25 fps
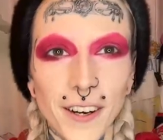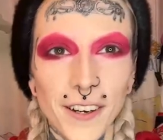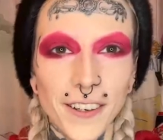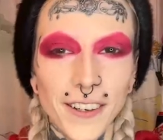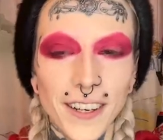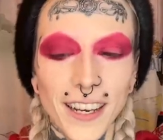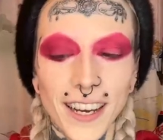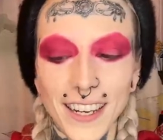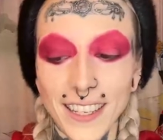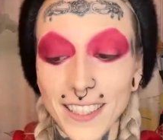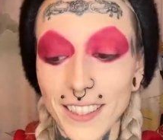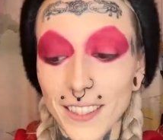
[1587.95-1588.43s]

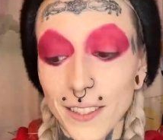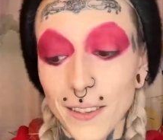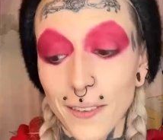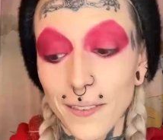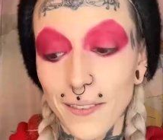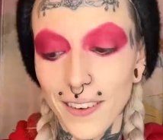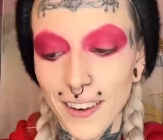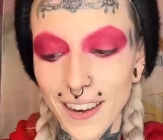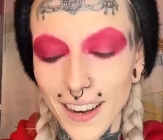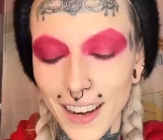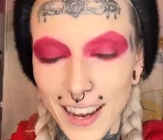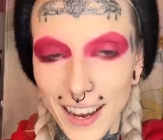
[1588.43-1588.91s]
Okay, so
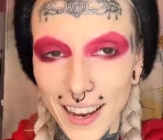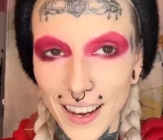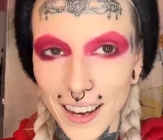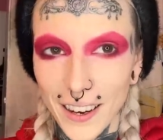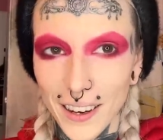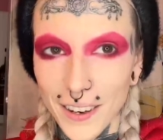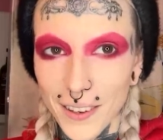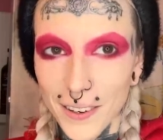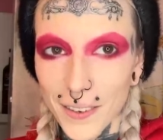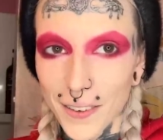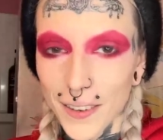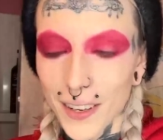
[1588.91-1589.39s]

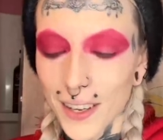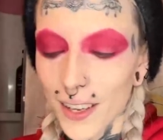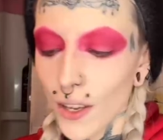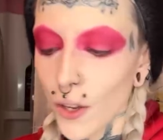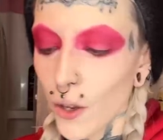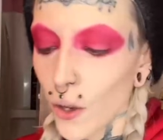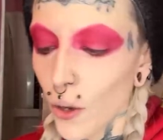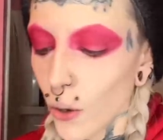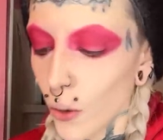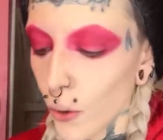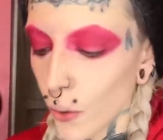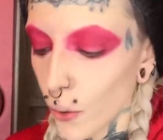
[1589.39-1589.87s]
now
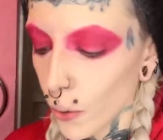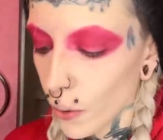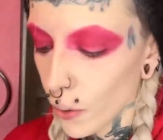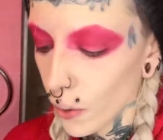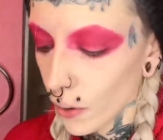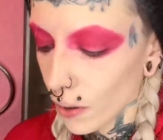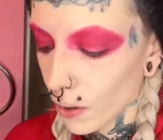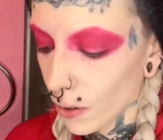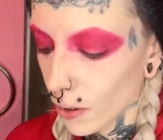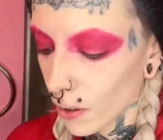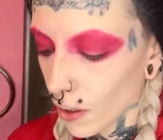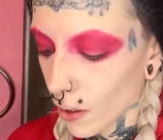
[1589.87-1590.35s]

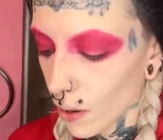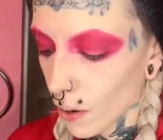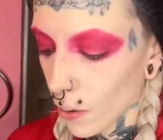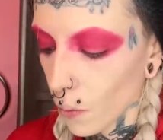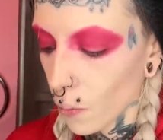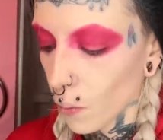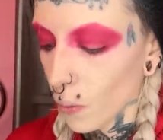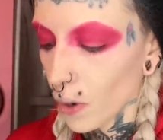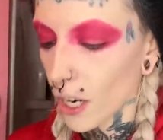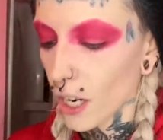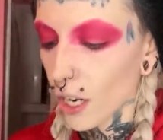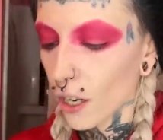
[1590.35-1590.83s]

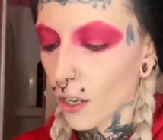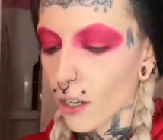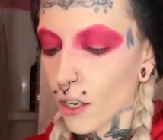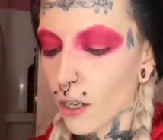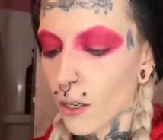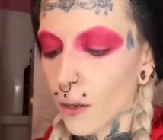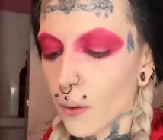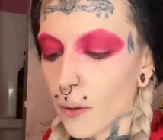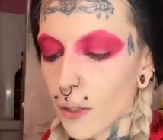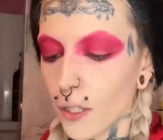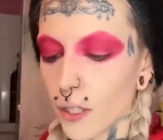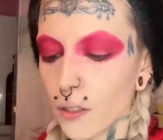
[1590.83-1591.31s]
we are
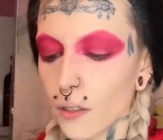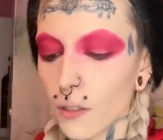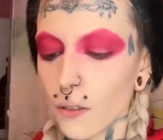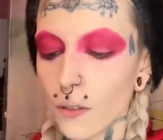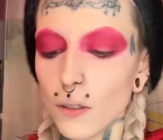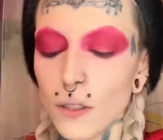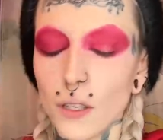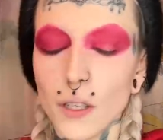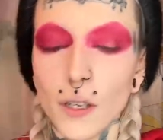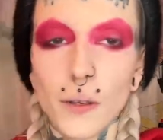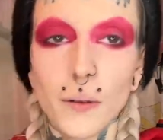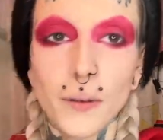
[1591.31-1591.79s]
going to
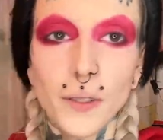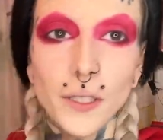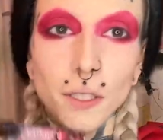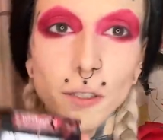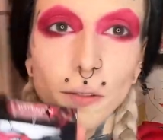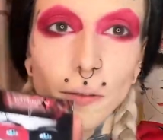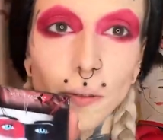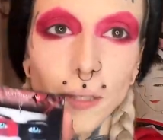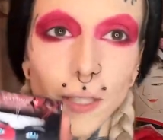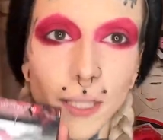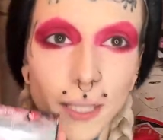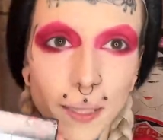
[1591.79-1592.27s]
go
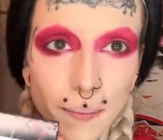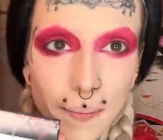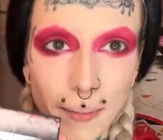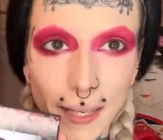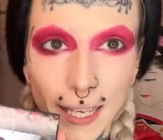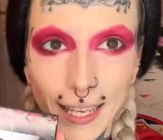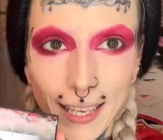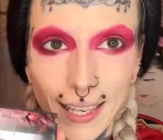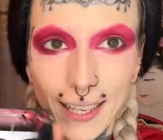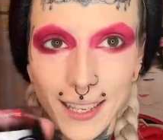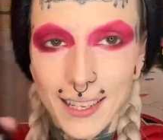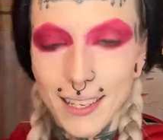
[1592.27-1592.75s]
into
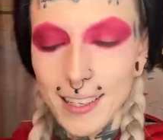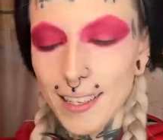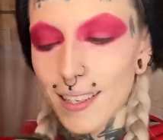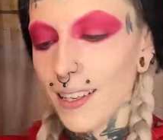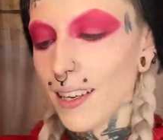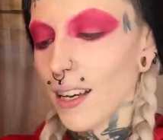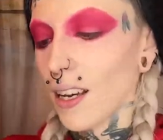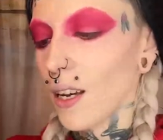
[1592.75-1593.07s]
Smitten